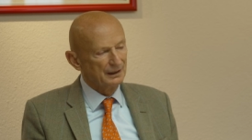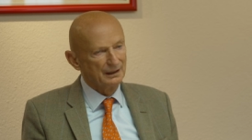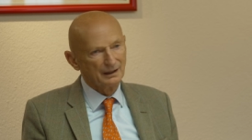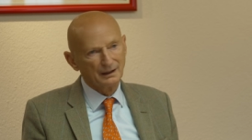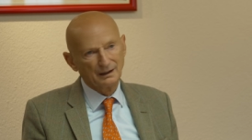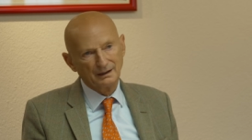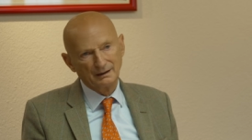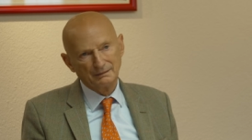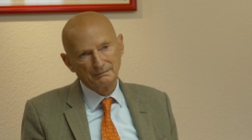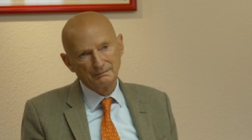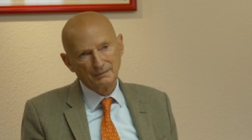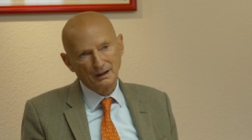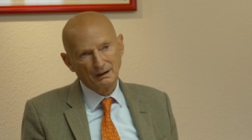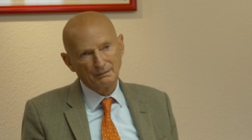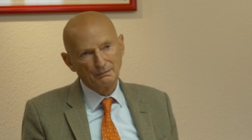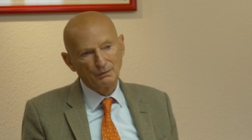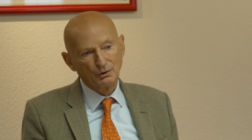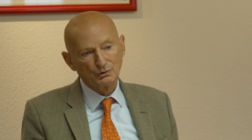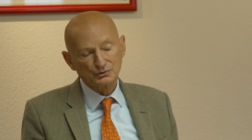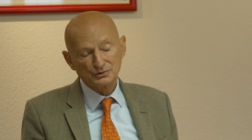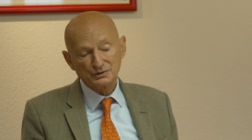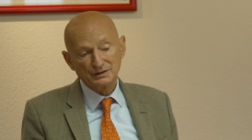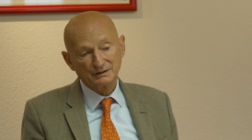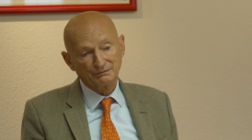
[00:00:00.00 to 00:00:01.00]
um,
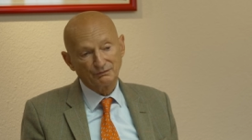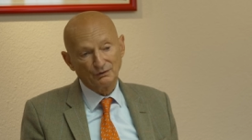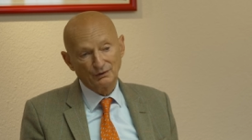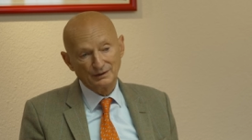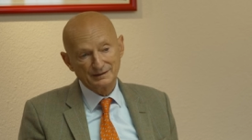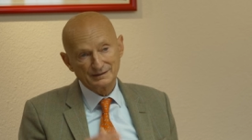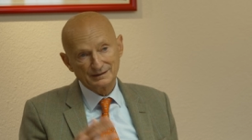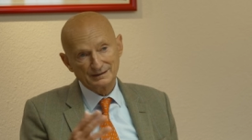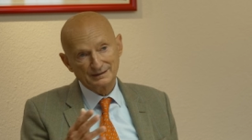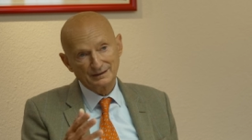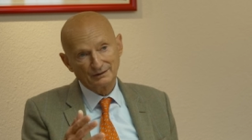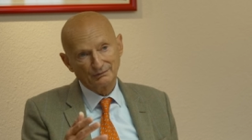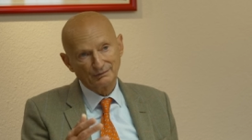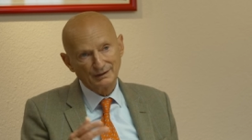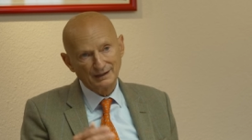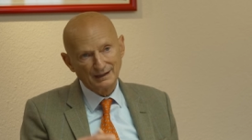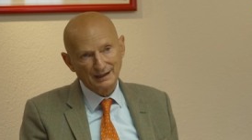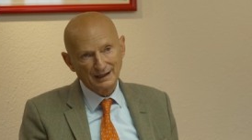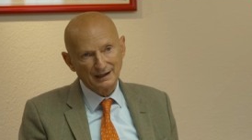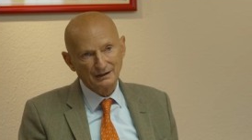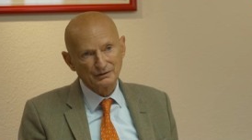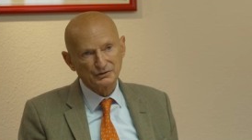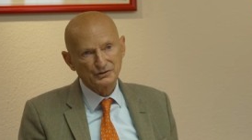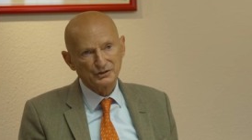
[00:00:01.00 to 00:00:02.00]
mostly, for instance, the
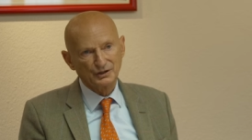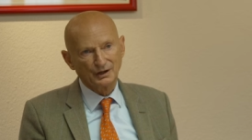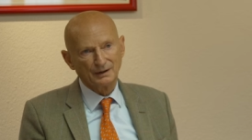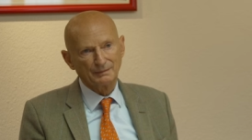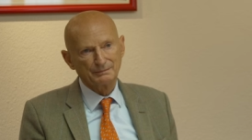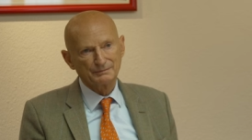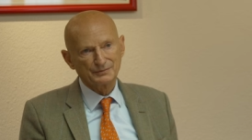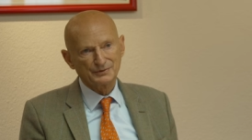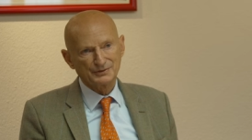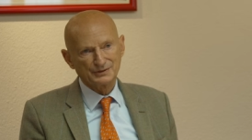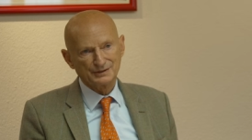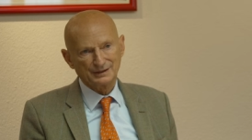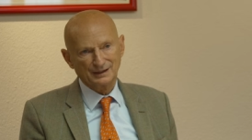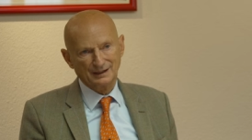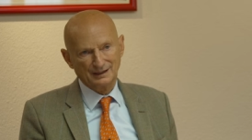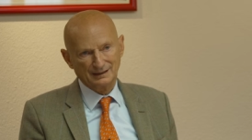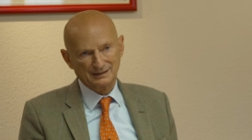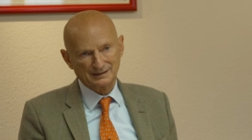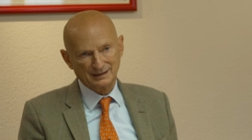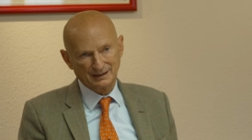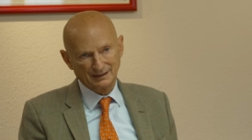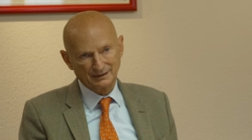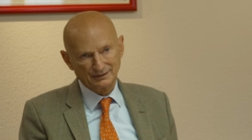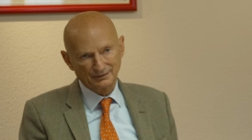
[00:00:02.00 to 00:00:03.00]
retail shops,
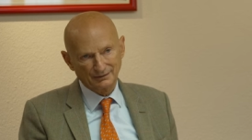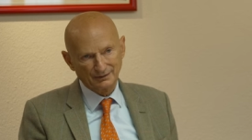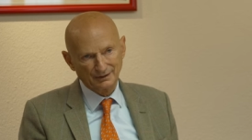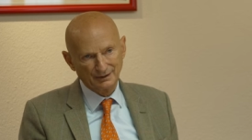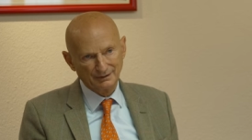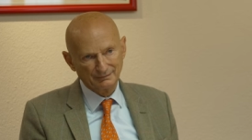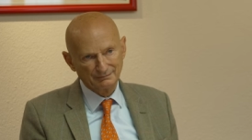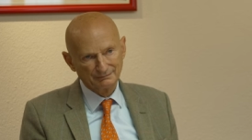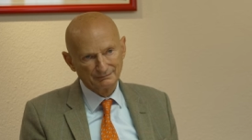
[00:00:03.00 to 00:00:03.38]
etc.